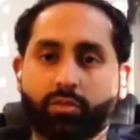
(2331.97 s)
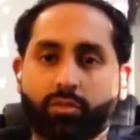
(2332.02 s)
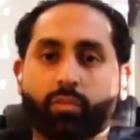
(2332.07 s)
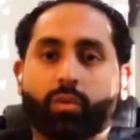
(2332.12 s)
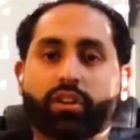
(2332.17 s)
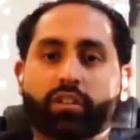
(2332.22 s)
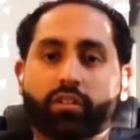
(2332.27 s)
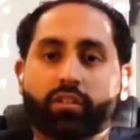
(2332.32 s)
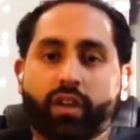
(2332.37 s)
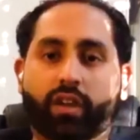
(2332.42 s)

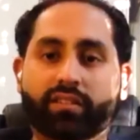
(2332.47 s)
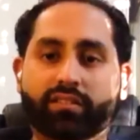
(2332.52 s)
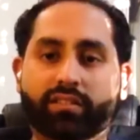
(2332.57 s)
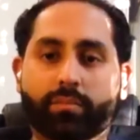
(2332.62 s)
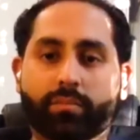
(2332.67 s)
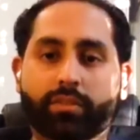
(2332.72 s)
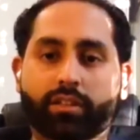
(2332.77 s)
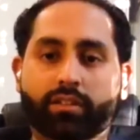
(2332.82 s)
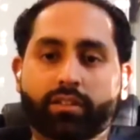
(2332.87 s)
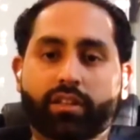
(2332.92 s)
So you want to
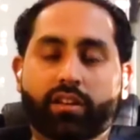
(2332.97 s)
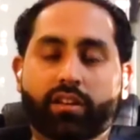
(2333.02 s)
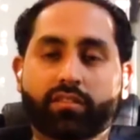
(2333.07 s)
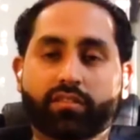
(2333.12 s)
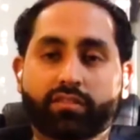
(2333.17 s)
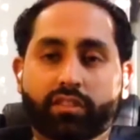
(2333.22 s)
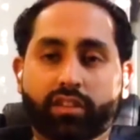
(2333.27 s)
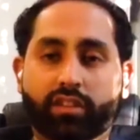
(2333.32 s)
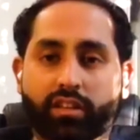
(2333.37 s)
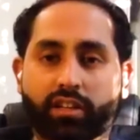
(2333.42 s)
create something
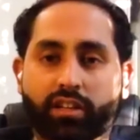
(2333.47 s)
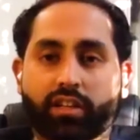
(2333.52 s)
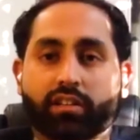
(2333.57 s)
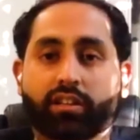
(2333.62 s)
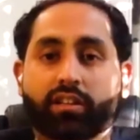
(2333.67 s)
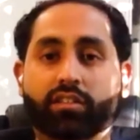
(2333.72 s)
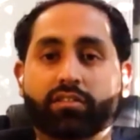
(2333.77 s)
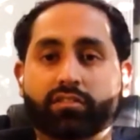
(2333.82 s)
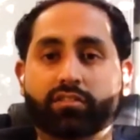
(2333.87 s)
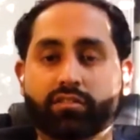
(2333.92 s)
that is
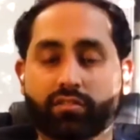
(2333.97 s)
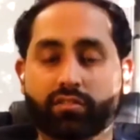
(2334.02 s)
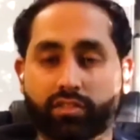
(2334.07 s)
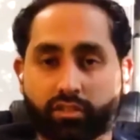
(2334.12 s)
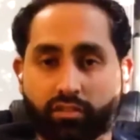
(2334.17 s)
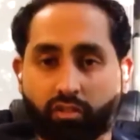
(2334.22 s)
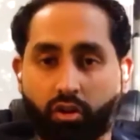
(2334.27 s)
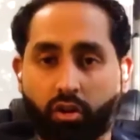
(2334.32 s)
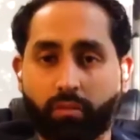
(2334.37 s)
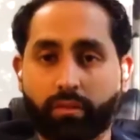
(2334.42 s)
learning and
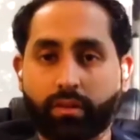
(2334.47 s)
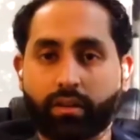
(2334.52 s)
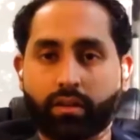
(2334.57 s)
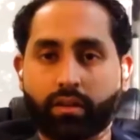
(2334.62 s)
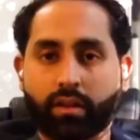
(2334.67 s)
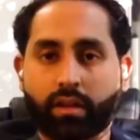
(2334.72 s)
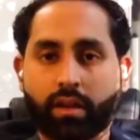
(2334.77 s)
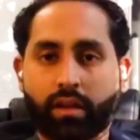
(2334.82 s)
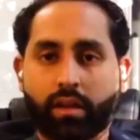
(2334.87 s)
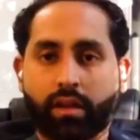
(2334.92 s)
consistently
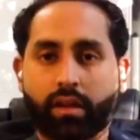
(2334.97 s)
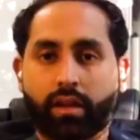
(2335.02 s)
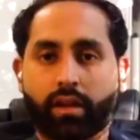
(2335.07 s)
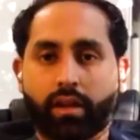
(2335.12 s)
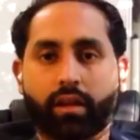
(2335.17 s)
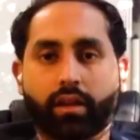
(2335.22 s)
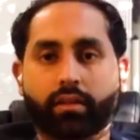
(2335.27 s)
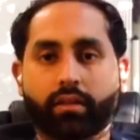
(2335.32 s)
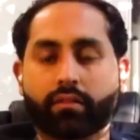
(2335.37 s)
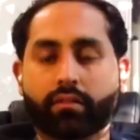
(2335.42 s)
growing,
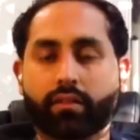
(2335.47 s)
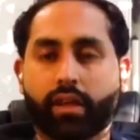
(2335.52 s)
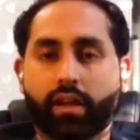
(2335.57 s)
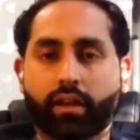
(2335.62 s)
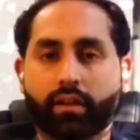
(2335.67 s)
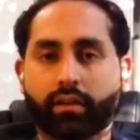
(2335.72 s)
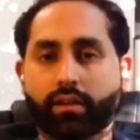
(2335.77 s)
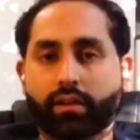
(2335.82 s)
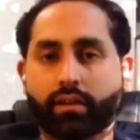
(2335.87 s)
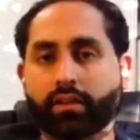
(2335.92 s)
and
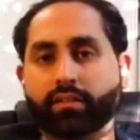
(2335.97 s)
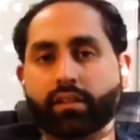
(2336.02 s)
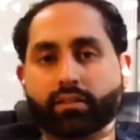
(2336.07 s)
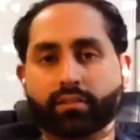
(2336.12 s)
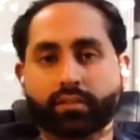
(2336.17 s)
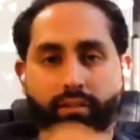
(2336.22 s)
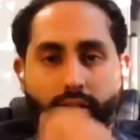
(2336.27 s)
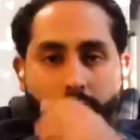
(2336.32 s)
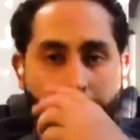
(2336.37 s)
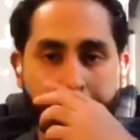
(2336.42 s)

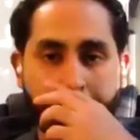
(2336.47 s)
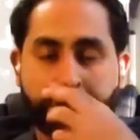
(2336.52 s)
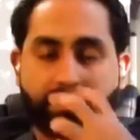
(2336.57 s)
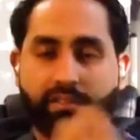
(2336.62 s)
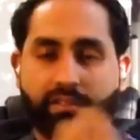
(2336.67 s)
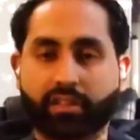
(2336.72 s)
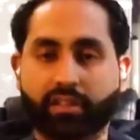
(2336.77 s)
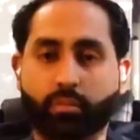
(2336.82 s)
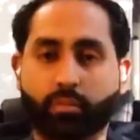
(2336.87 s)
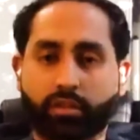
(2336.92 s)
that's a
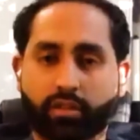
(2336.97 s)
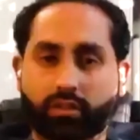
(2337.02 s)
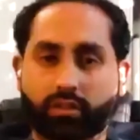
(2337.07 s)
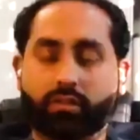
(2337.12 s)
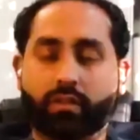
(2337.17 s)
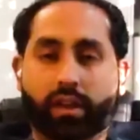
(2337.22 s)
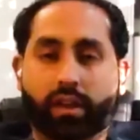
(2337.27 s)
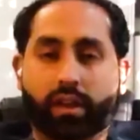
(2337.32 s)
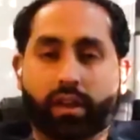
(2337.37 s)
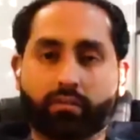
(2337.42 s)
culture that you want
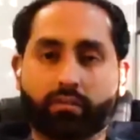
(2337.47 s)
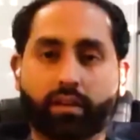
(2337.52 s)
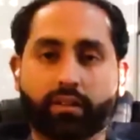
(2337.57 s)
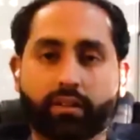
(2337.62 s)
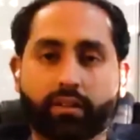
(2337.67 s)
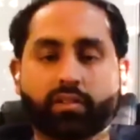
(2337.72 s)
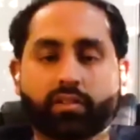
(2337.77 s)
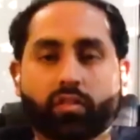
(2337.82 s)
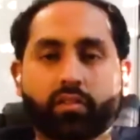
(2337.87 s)
to create, right?